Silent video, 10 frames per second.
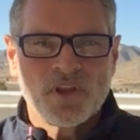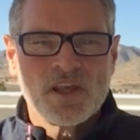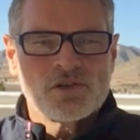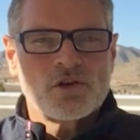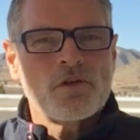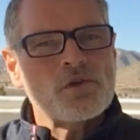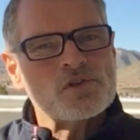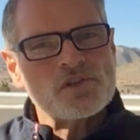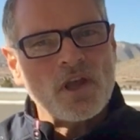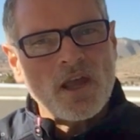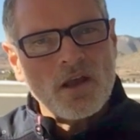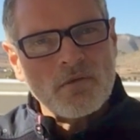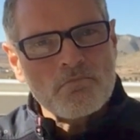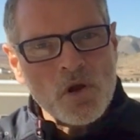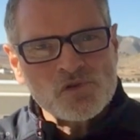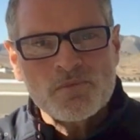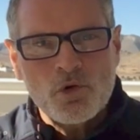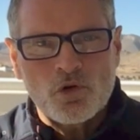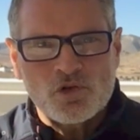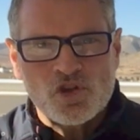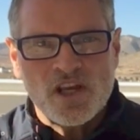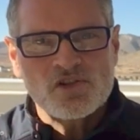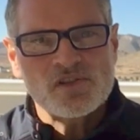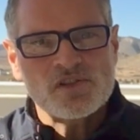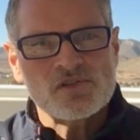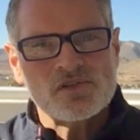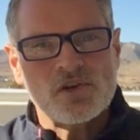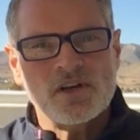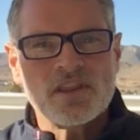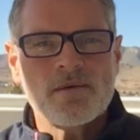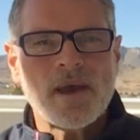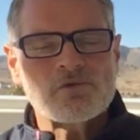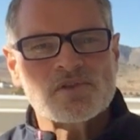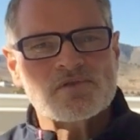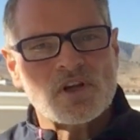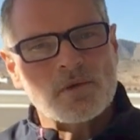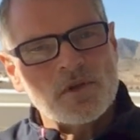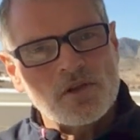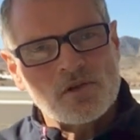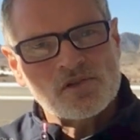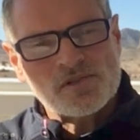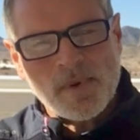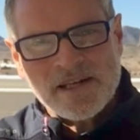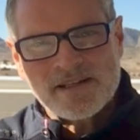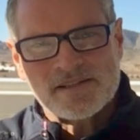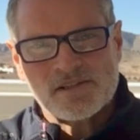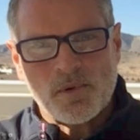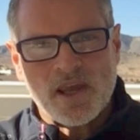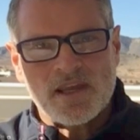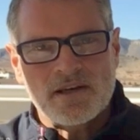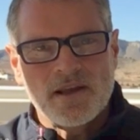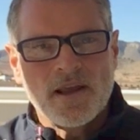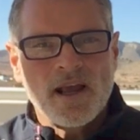So the first and most important change is concerning the amount of time that you can spend in Spain